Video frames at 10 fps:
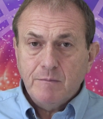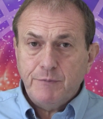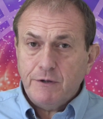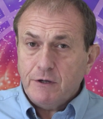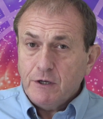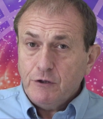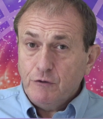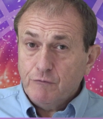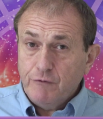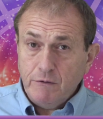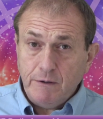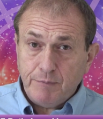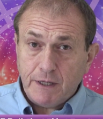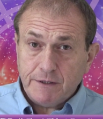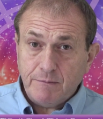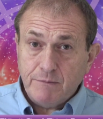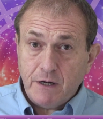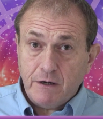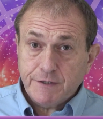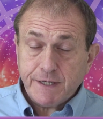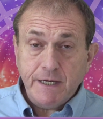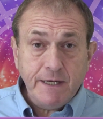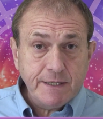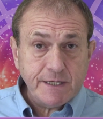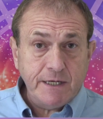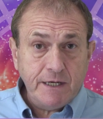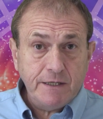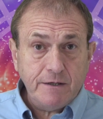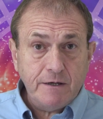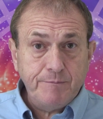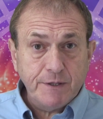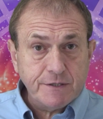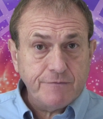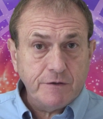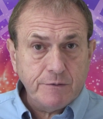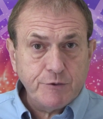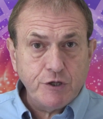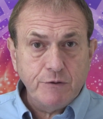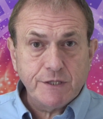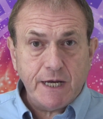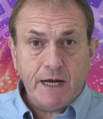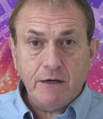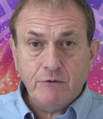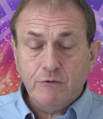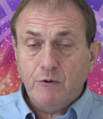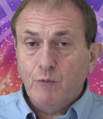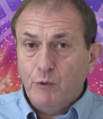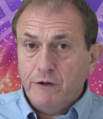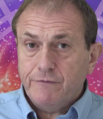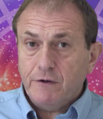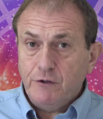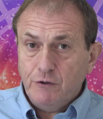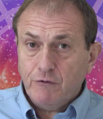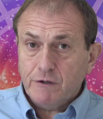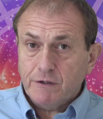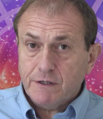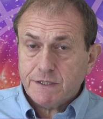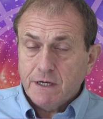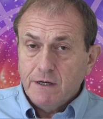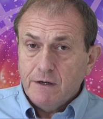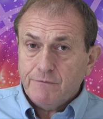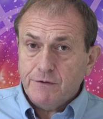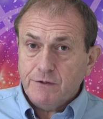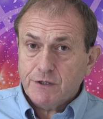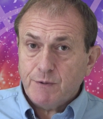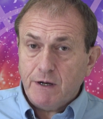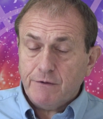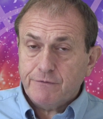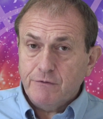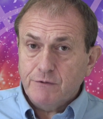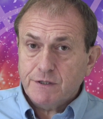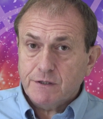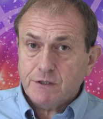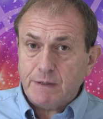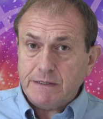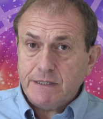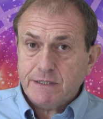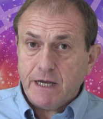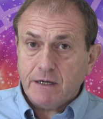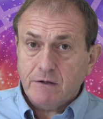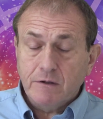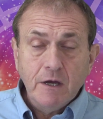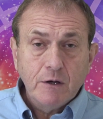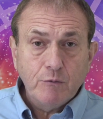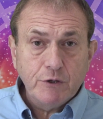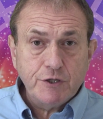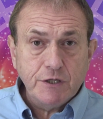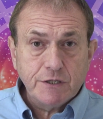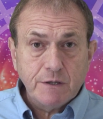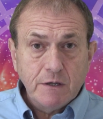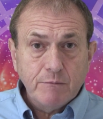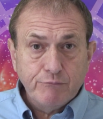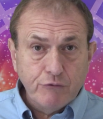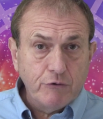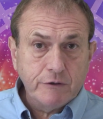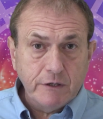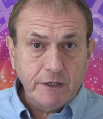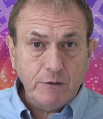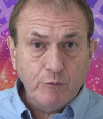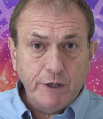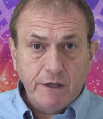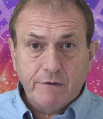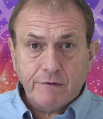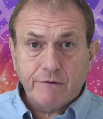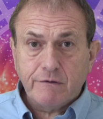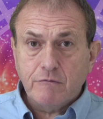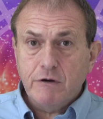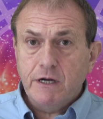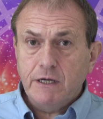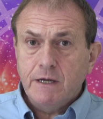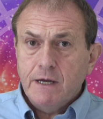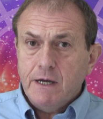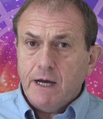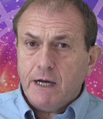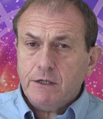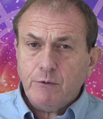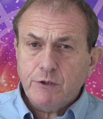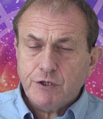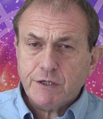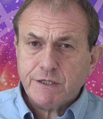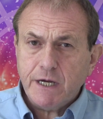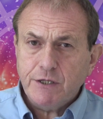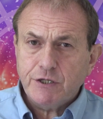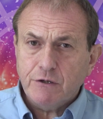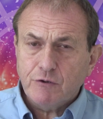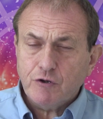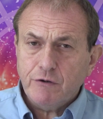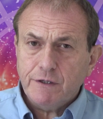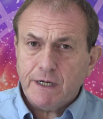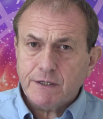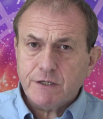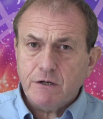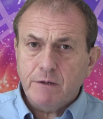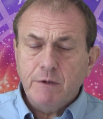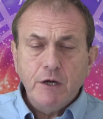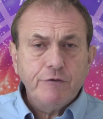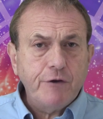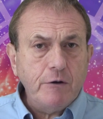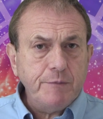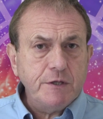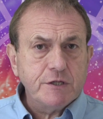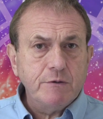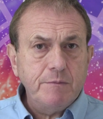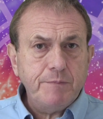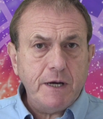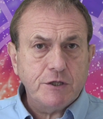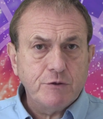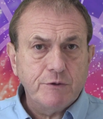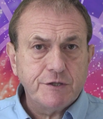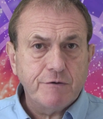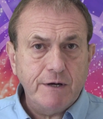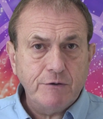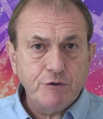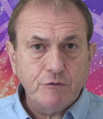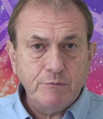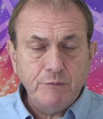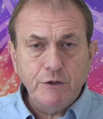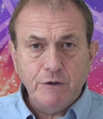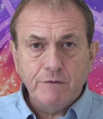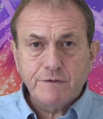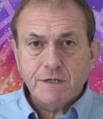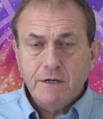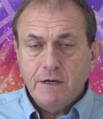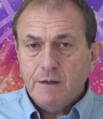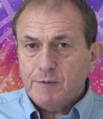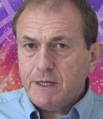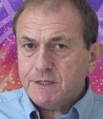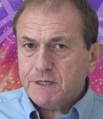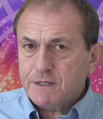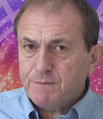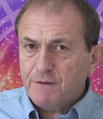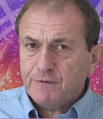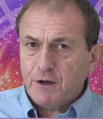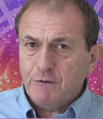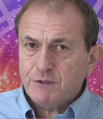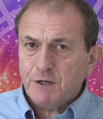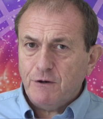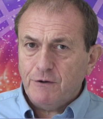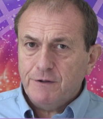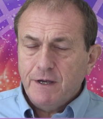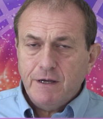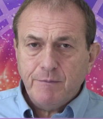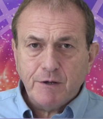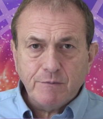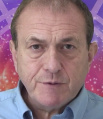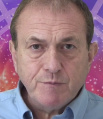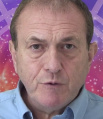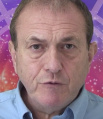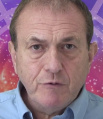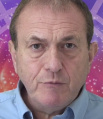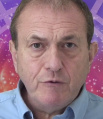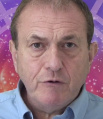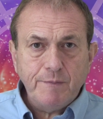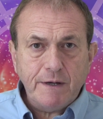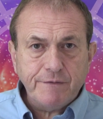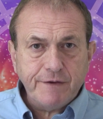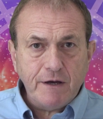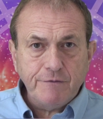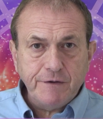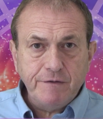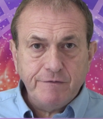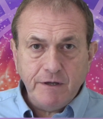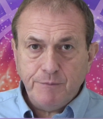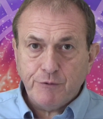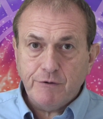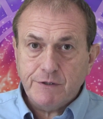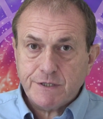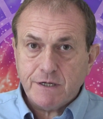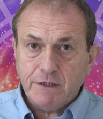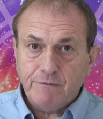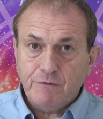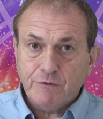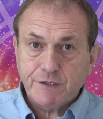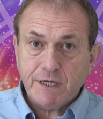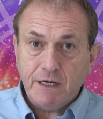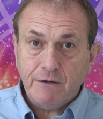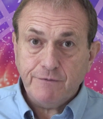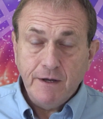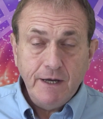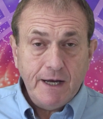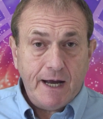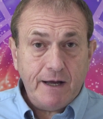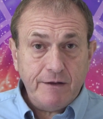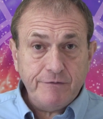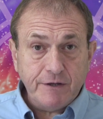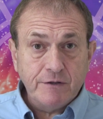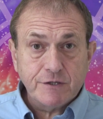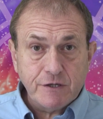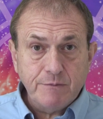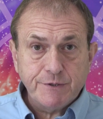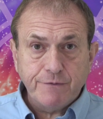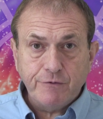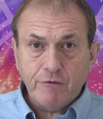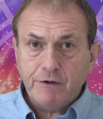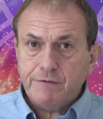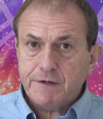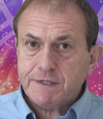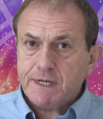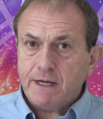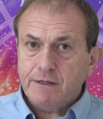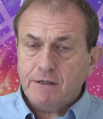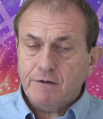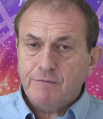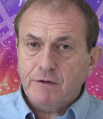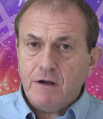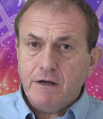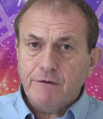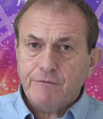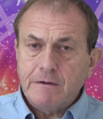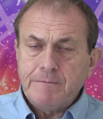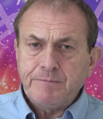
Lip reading: But your ruling planet Mars is in a bit of an obtuse angle with Uranus from the 12th through to the 22nd, which is broadly week 3. And I would just say to you during that time, don't be too impetuous around your moves. But as this month goes on, it becomes more and more about delving deeper inside of yourself and in terms of your understanding of life.